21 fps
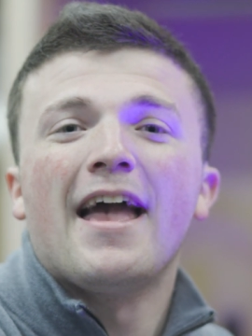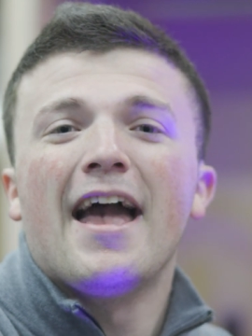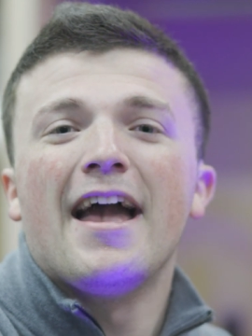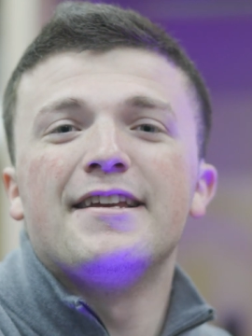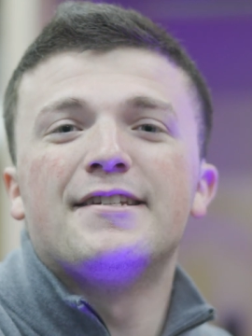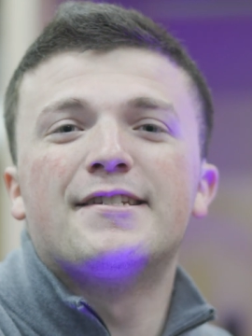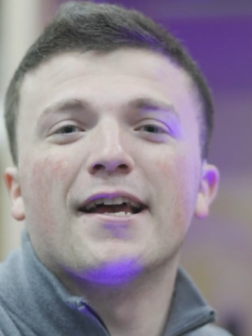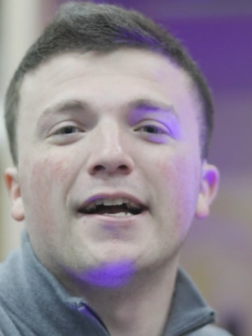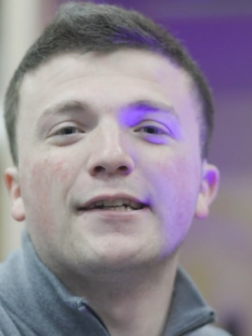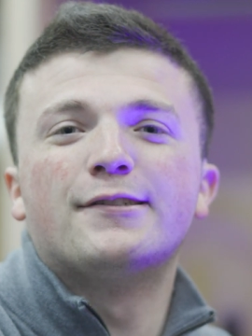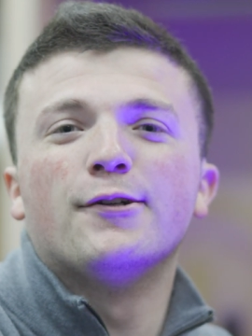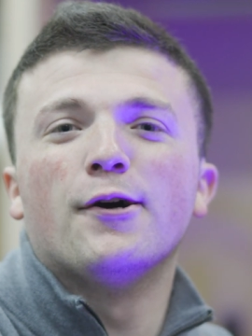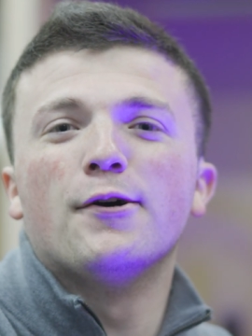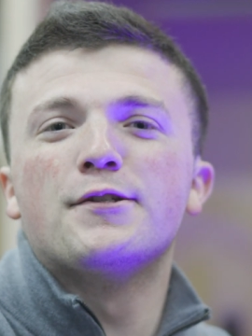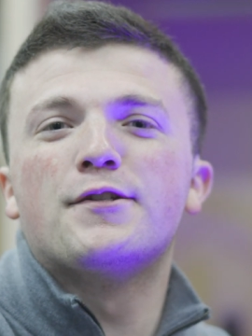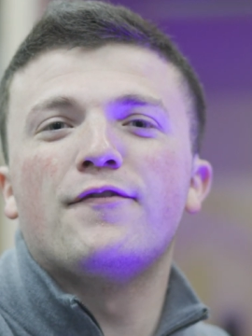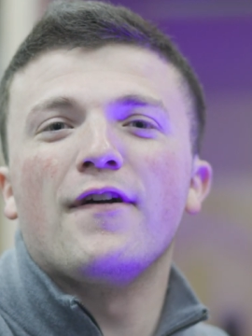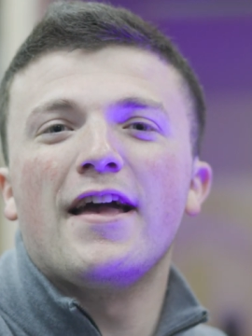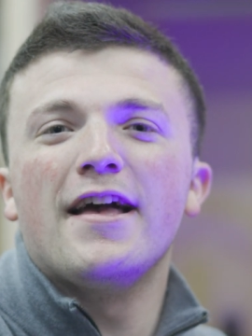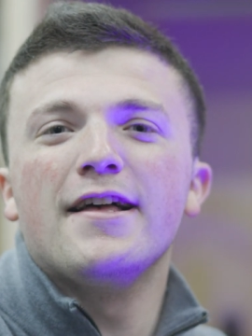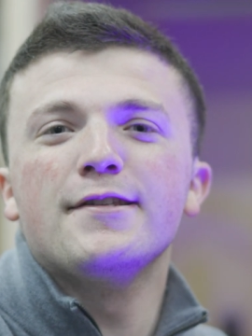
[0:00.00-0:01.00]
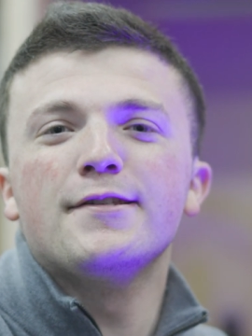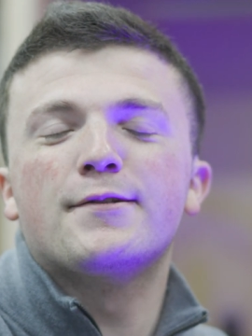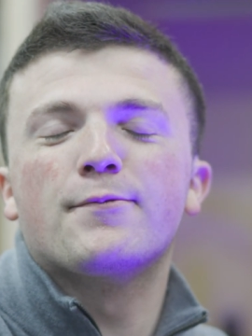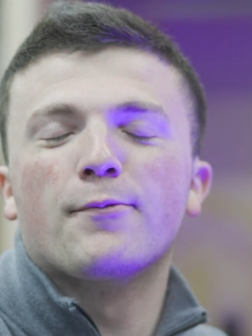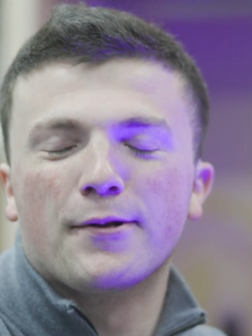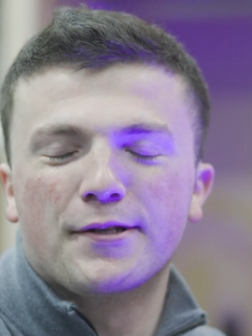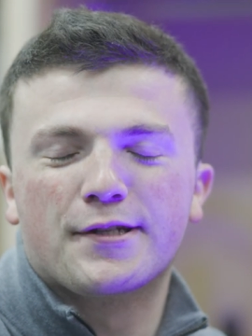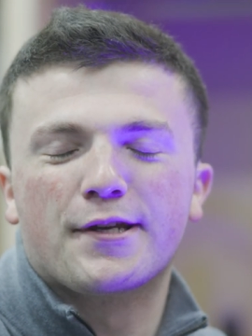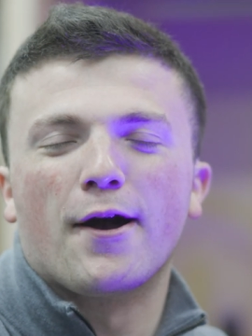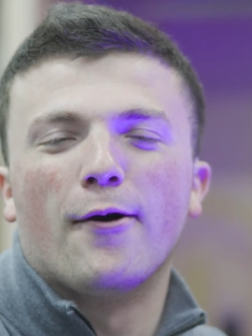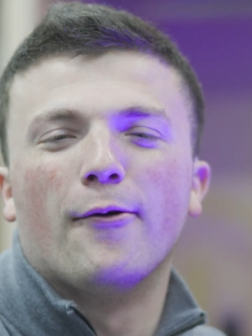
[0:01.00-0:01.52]
Hey Cyclones fans,
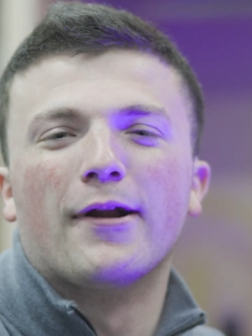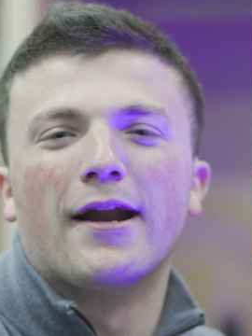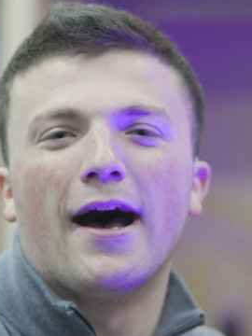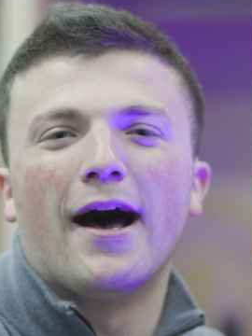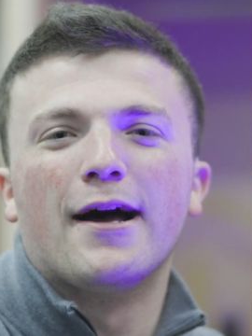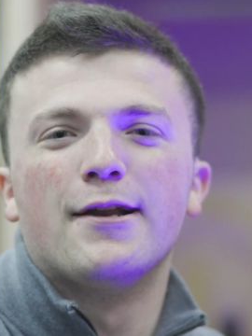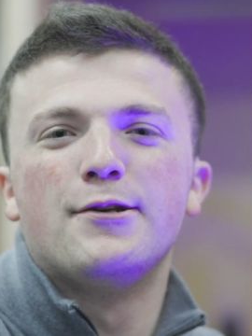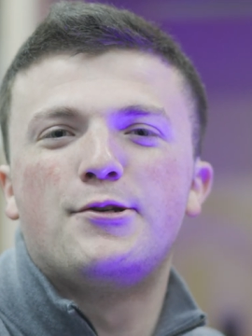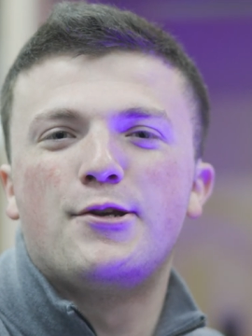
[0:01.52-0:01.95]
what's going on?